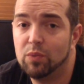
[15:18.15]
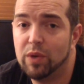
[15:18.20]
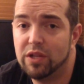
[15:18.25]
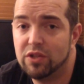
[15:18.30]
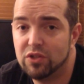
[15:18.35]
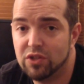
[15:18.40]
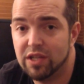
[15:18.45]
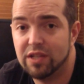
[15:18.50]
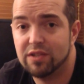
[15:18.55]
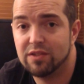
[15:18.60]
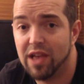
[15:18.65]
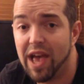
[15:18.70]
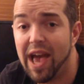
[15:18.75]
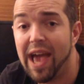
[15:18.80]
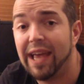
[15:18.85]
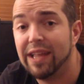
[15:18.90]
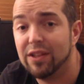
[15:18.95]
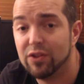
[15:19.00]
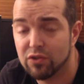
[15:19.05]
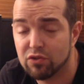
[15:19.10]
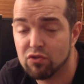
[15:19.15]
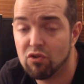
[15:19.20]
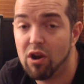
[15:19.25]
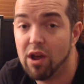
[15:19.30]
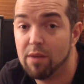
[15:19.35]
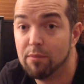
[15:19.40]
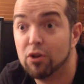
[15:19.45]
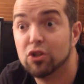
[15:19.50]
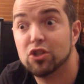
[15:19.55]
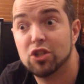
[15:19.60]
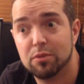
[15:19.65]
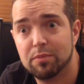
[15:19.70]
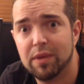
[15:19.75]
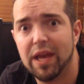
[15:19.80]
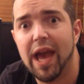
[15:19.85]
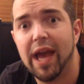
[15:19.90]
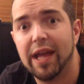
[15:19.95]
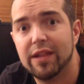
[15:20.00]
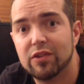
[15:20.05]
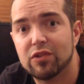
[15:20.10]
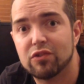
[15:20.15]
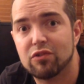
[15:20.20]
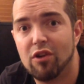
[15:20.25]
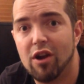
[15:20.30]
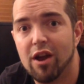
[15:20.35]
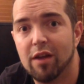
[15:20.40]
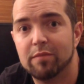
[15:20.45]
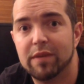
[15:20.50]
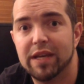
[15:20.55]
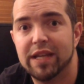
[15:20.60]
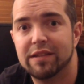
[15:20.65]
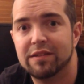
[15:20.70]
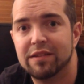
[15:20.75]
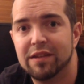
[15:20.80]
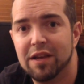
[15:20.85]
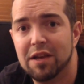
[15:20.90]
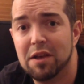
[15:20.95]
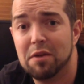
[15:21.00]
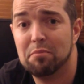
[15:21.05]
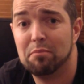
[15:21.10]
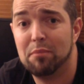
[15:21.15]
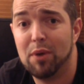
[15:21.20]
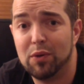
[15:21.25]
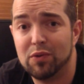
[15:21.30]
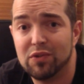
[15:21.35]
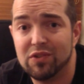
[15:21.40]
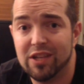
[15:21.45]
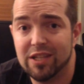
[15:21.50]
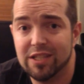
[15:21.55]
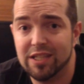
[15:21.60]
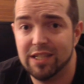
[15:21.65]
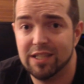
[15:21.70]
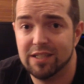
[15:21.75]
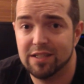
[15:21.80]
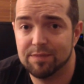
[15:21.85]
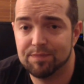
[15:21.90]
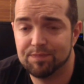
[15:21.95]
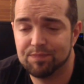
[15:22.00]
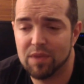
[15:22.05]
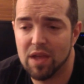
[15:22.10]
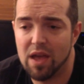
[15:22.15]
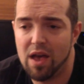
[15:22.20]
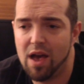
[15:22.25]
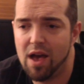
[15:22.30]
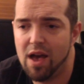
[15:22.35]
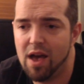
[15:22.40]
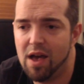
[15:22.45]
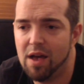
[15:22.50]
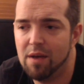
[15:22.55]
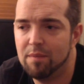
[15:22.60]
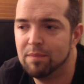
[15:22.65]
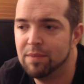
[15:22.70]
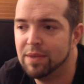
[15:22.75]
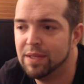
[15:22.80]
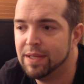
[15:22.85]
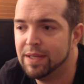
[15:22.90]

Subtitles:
which is a heinous crime, or should be a heinous crime in most cities. And